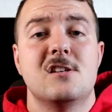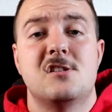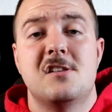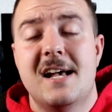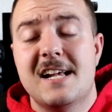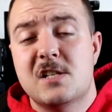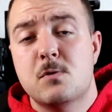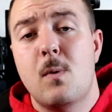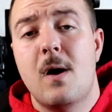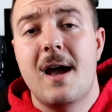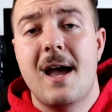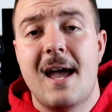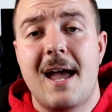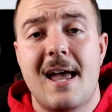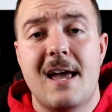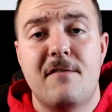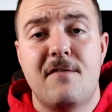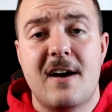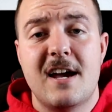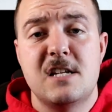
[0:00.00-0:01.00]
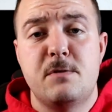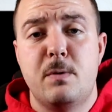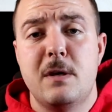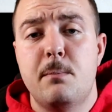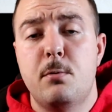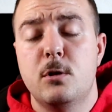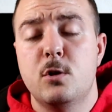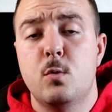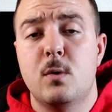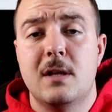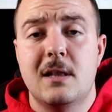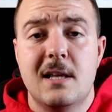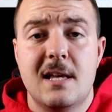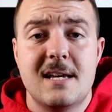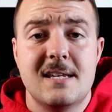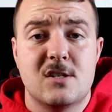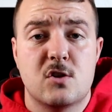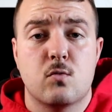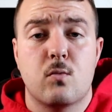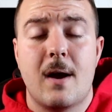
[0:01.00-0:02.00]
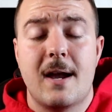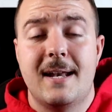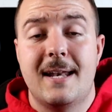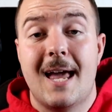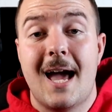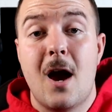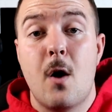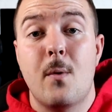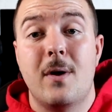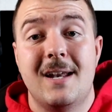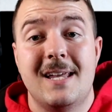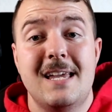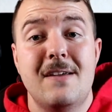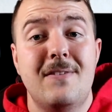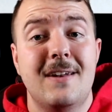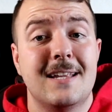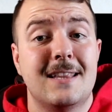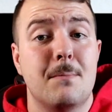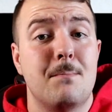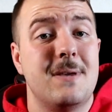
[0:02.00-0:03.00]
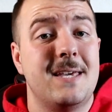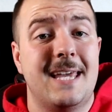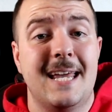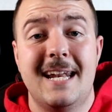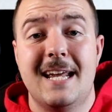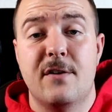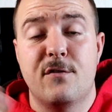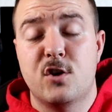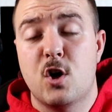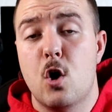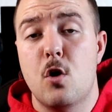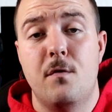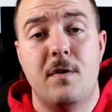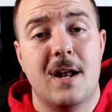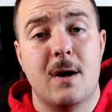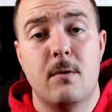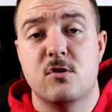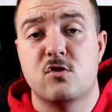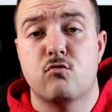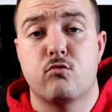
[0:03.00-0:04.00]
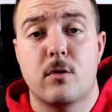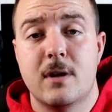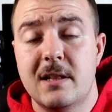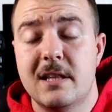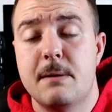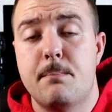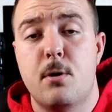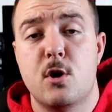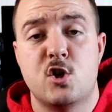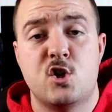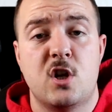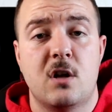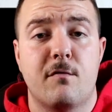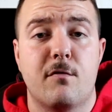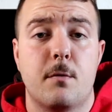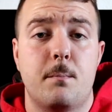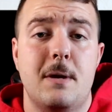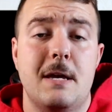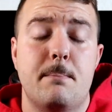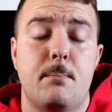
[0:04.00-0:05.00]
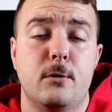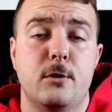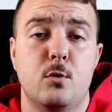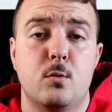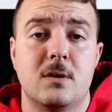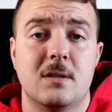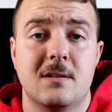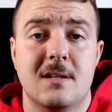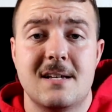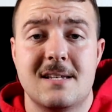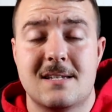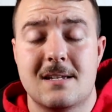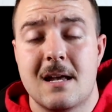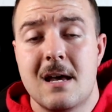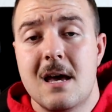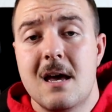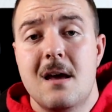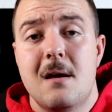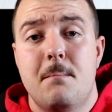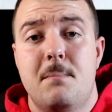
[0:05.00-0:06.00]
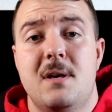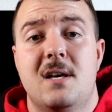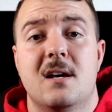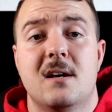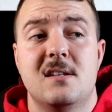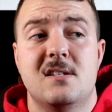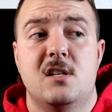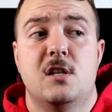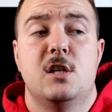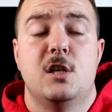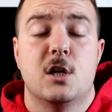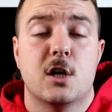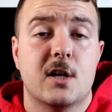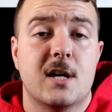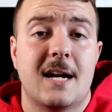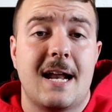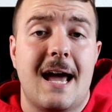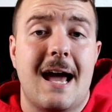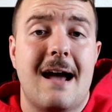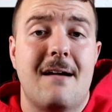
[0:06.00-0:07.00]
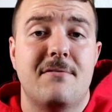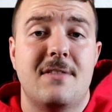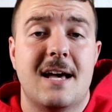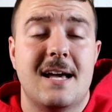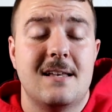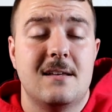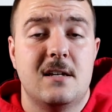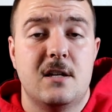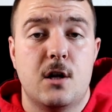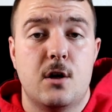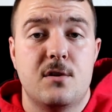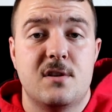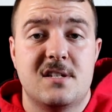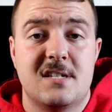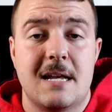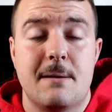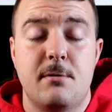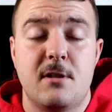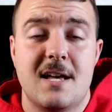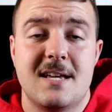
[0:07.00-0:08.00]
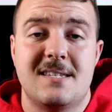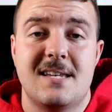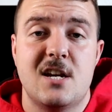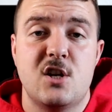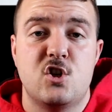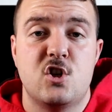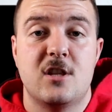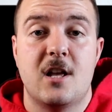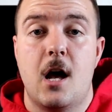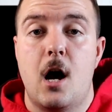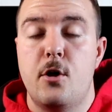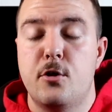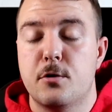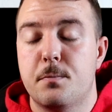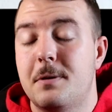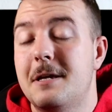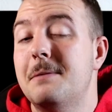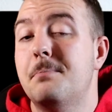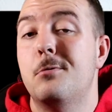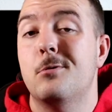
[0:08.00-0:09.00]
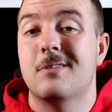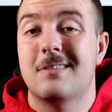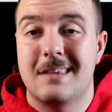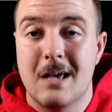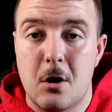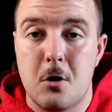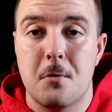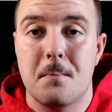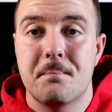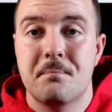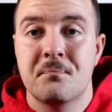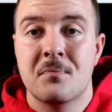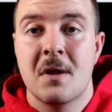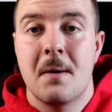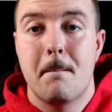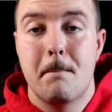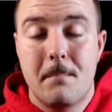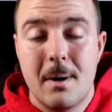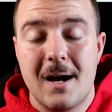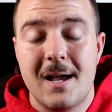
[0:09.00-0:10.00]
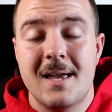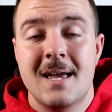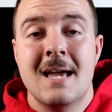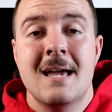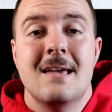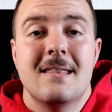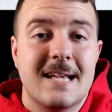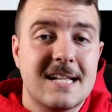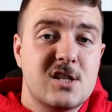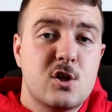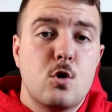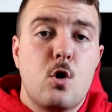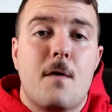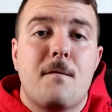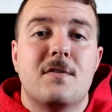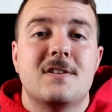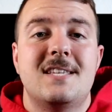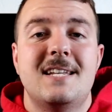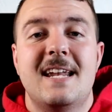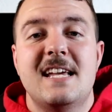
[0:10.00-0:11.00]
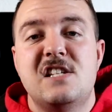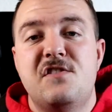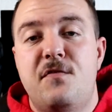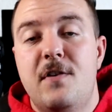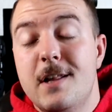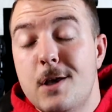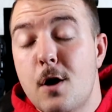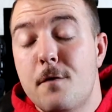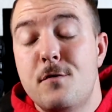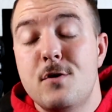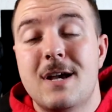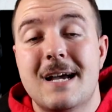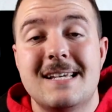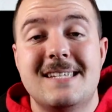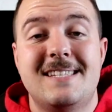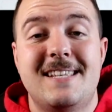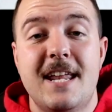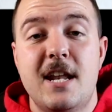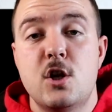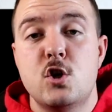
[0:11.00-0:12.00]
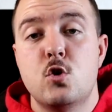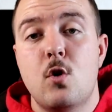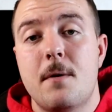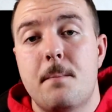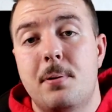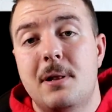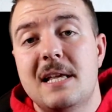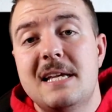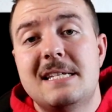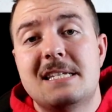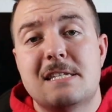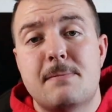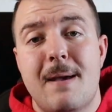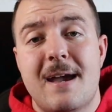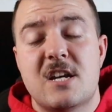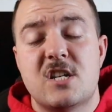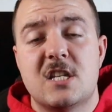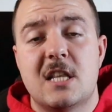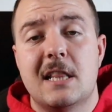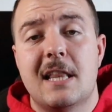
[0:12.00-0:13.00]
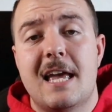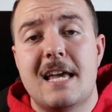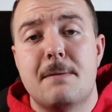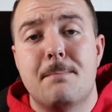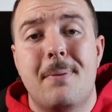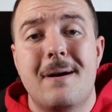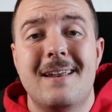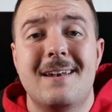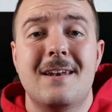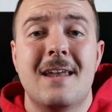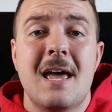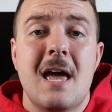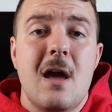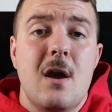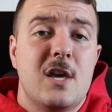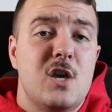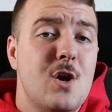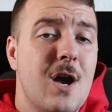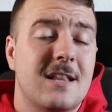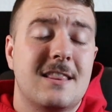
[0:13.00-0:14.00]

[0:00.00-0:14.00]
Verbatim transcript: So that's why I advise people to enlist right now. And even at the beginning of COVID, I was really pushing for people to enlist because you're going to have that, you know, the stabilization that other people don't. But that's going to do it for today's video. If you guys did enjoy, please smash the like button. You